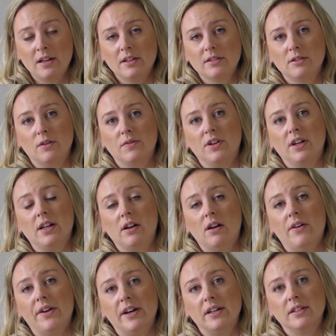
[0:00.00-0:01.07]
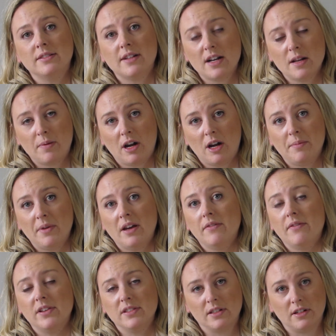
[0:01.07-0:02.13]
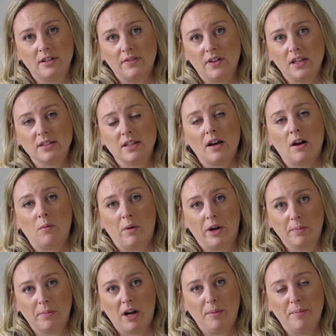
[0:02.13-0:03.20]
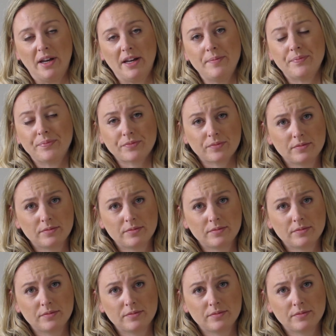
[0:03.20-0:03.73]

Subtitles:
so if you're here on a study permit, visitor visa, or work permit,